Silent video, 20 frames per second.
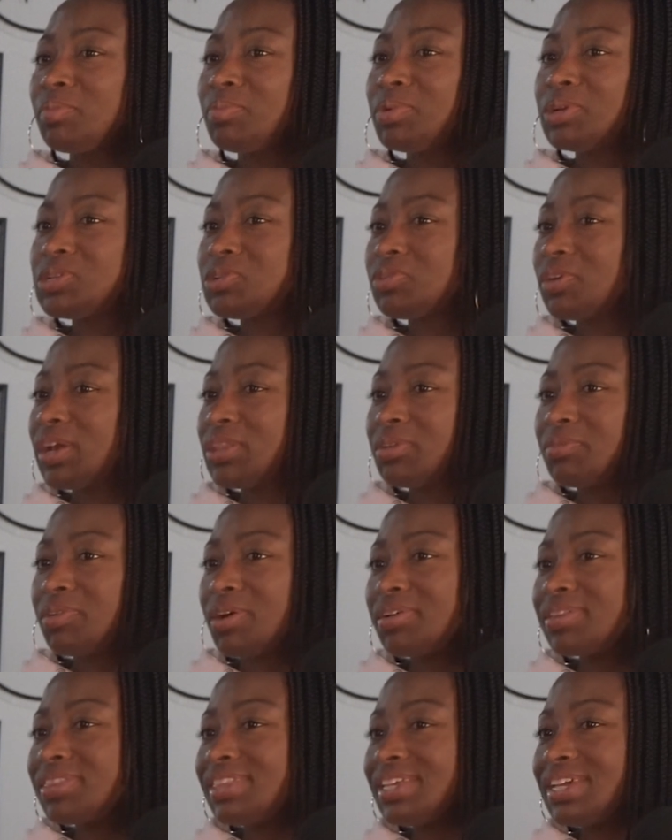portray the
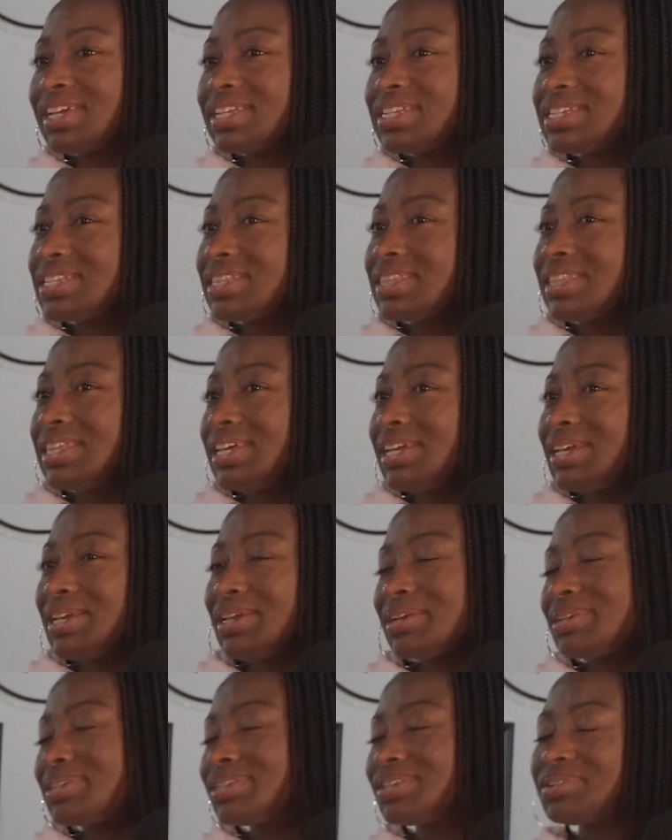wrong thing to
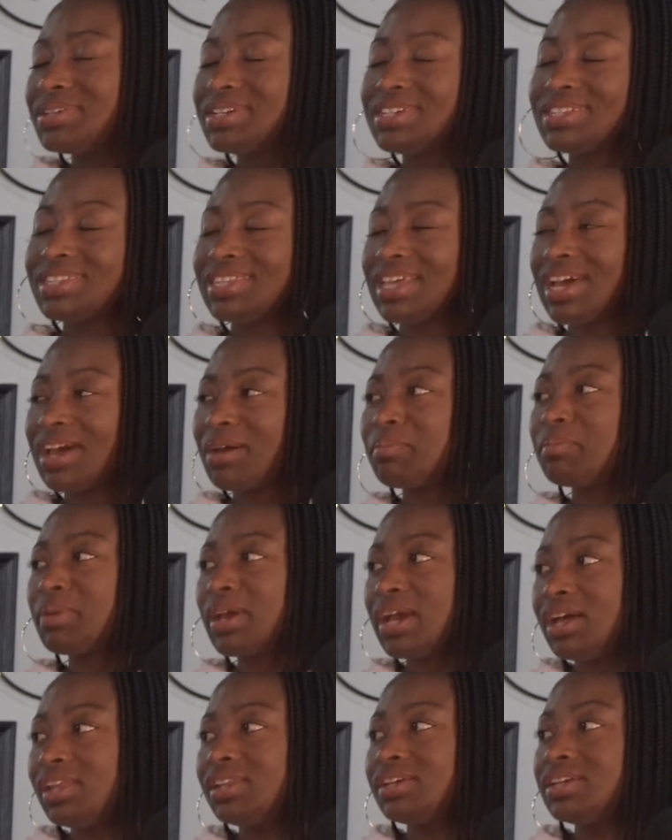them, so that
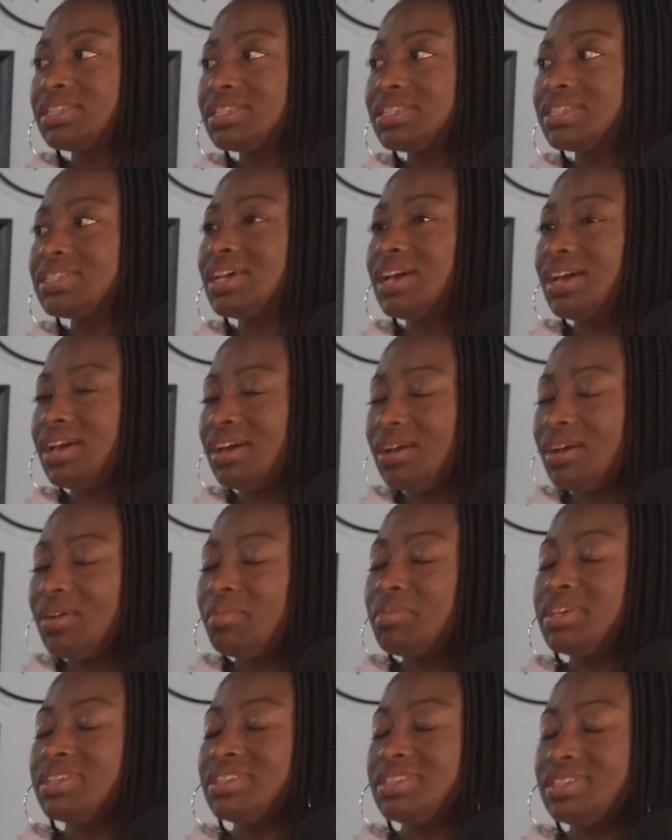balance
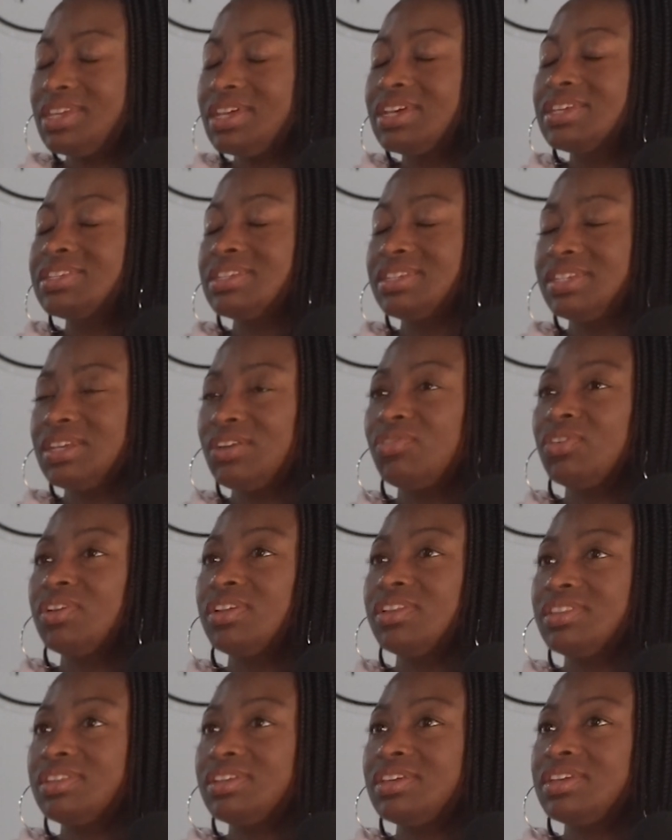
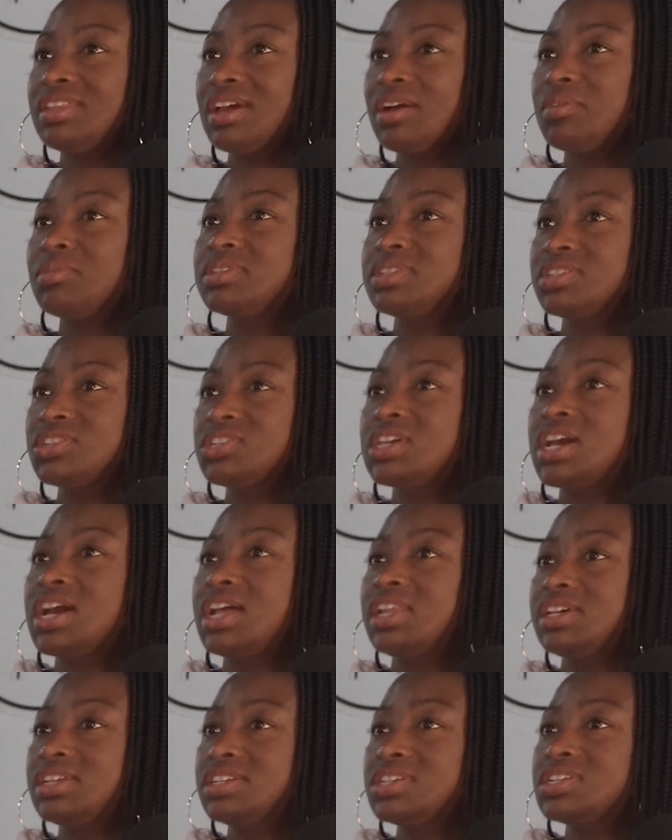that was a
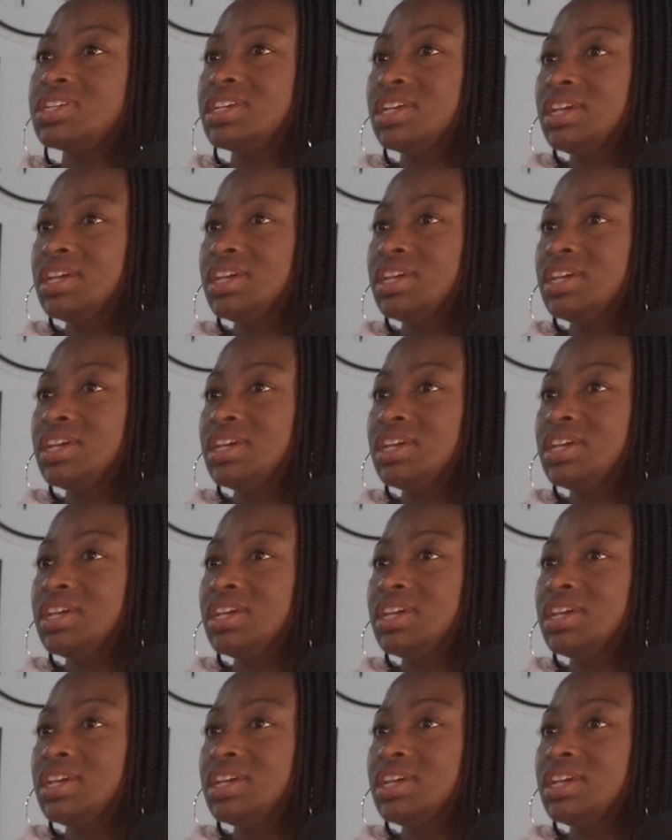challenge.